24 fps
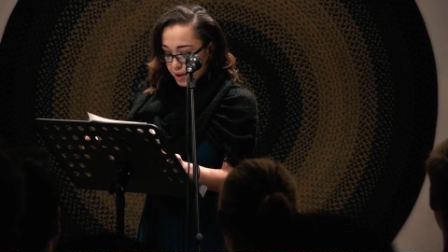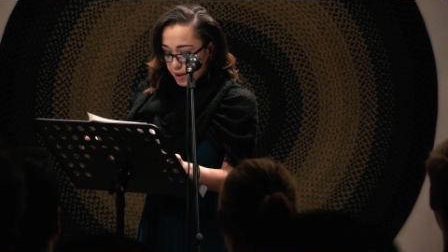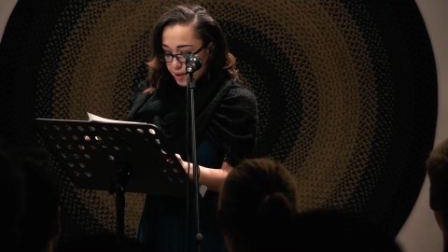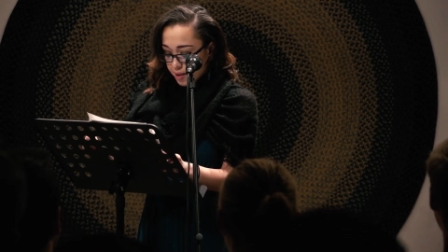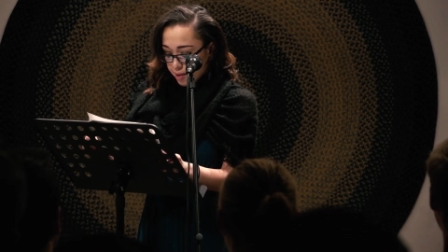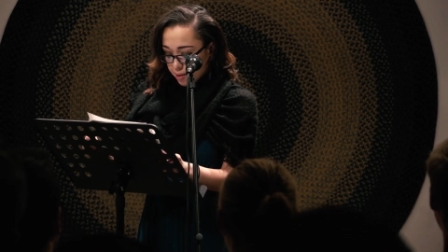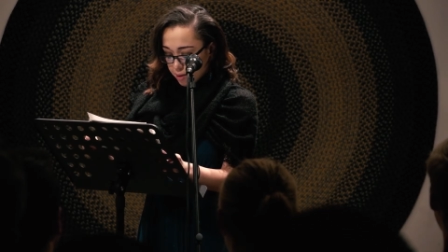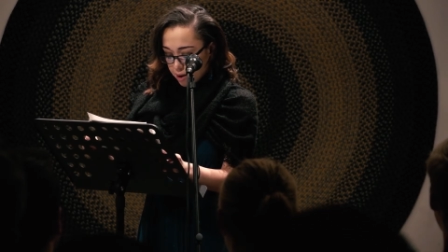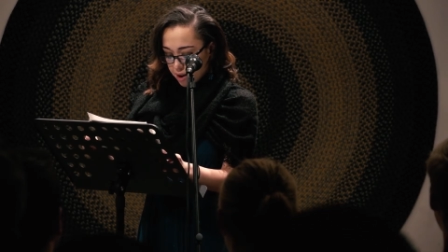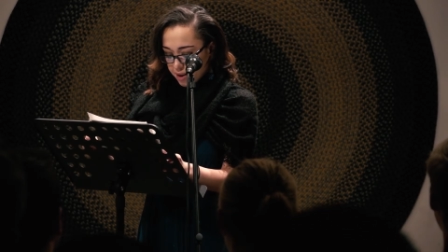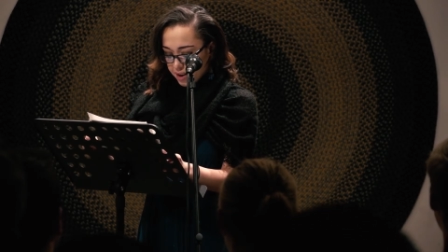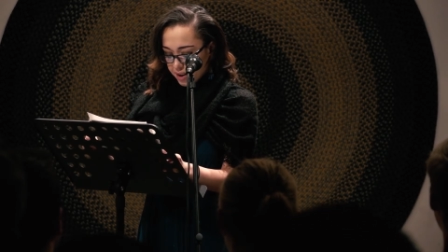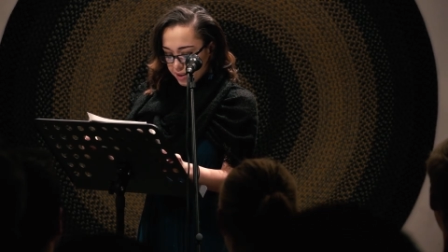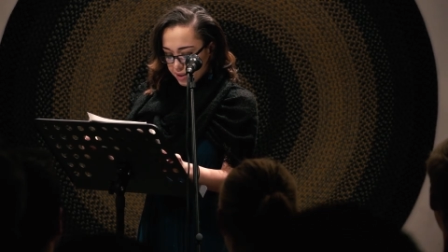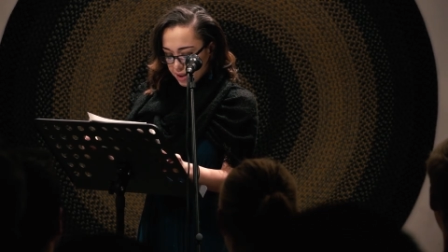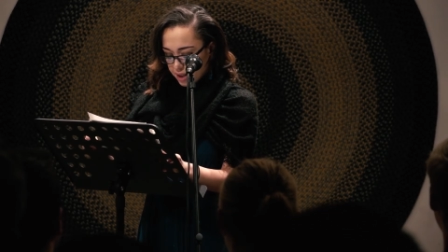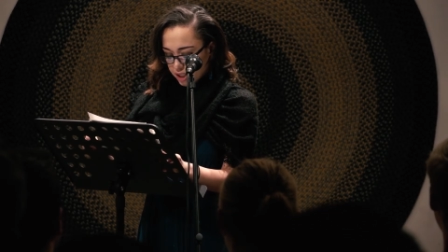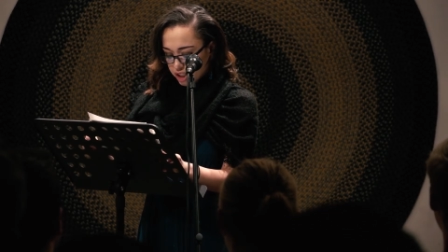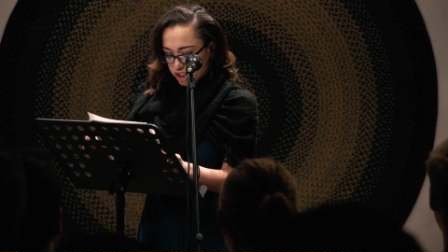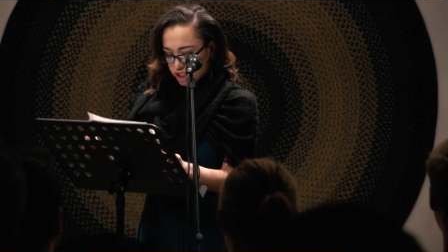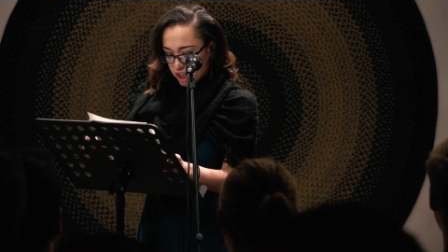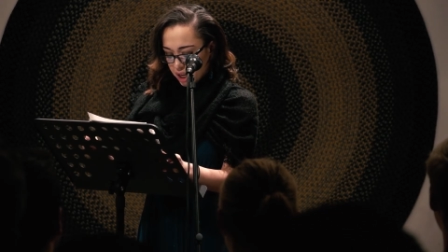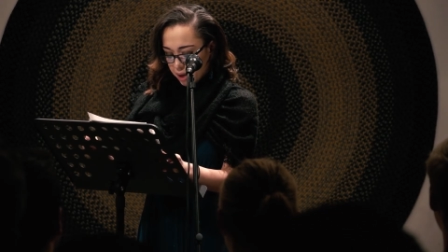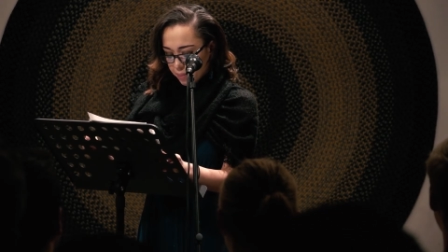Started
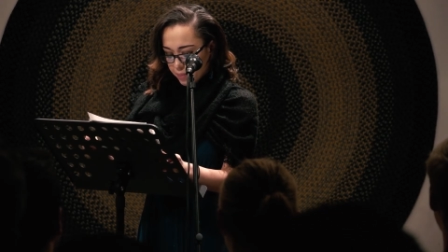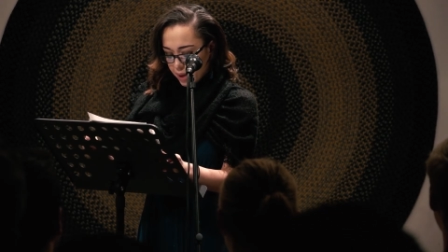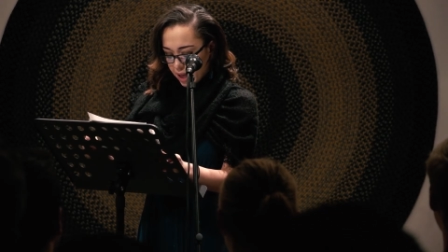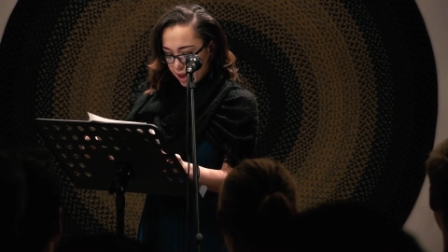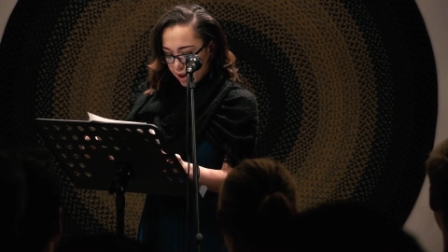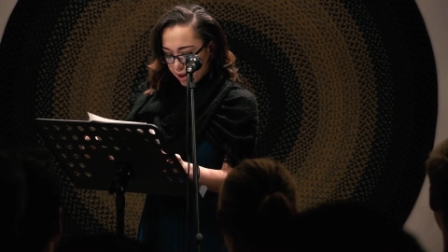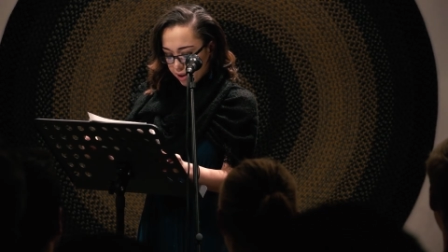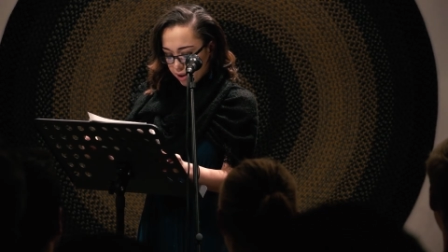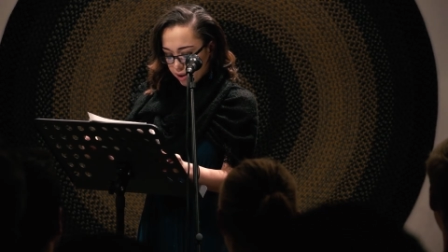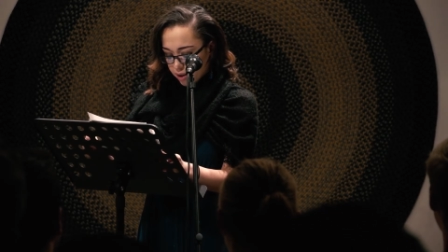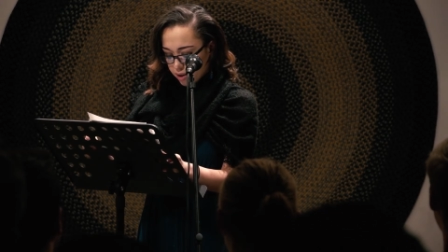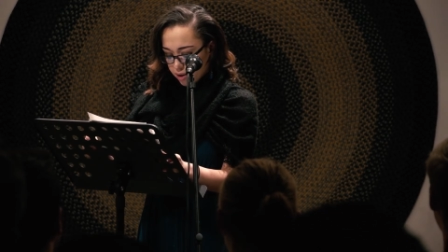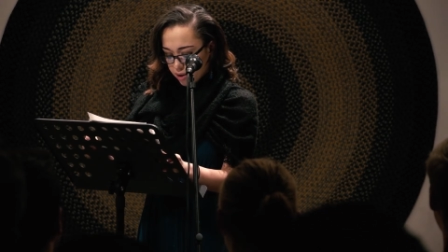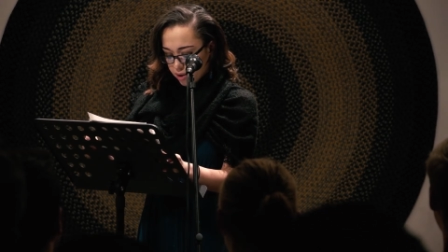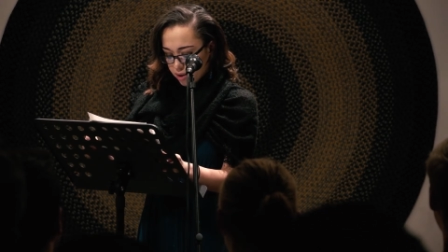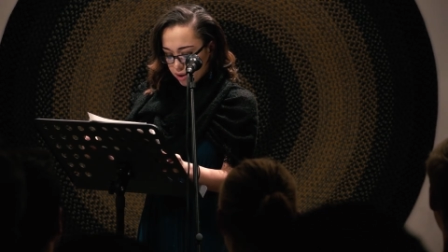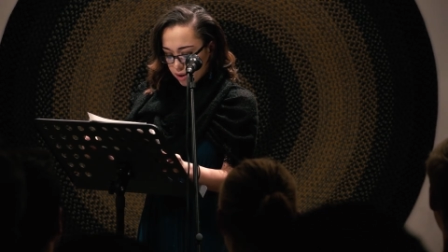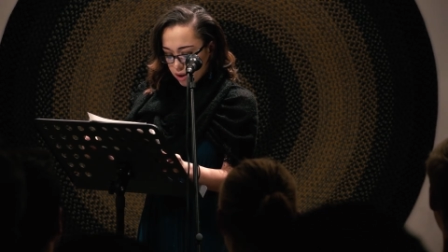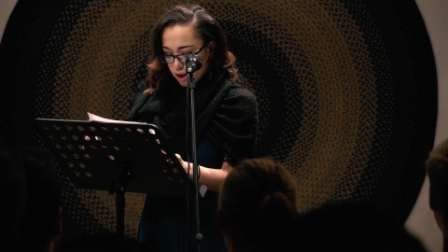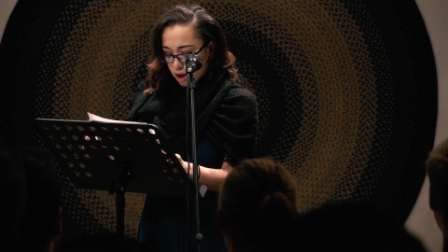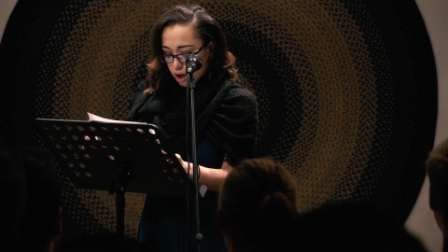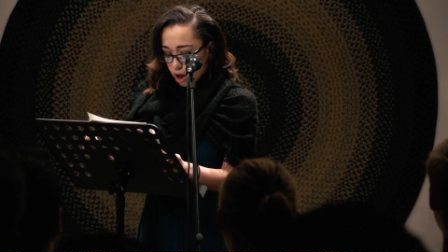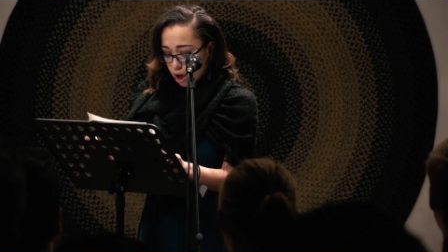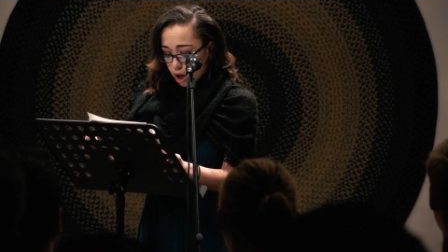inching back.
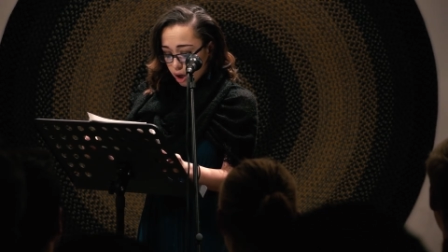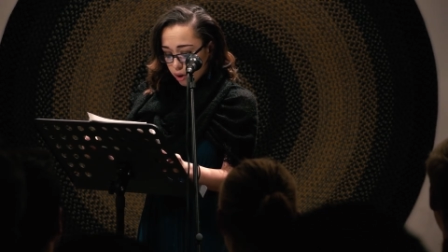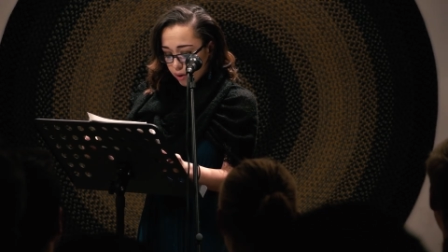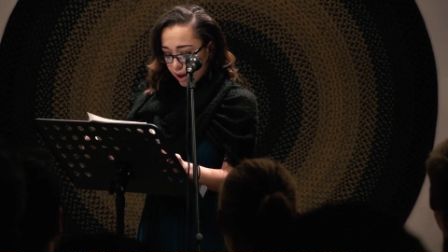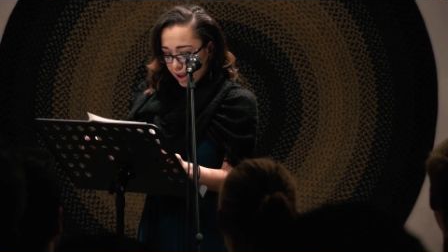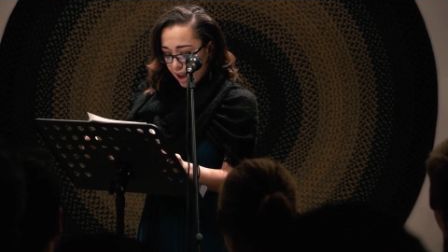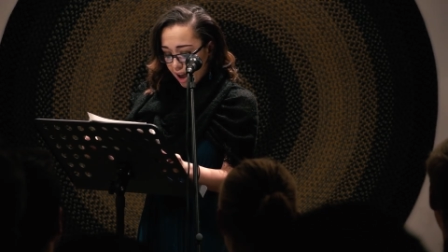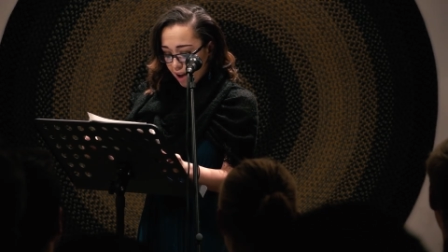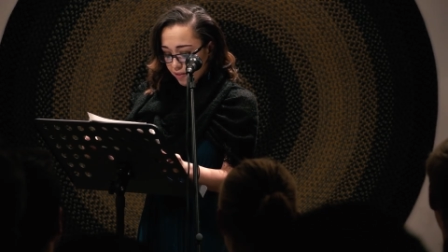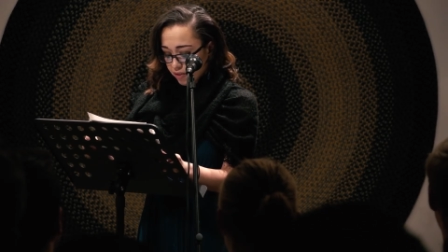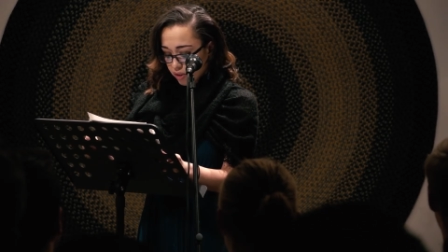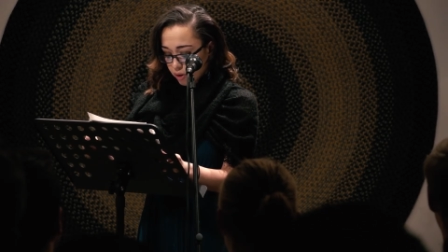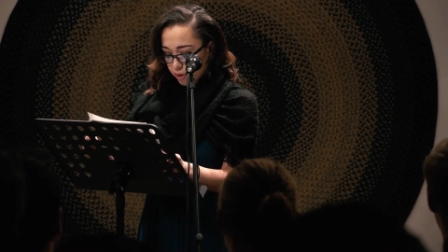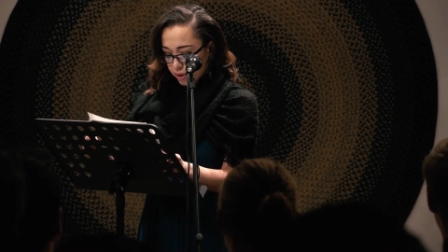Oh, I have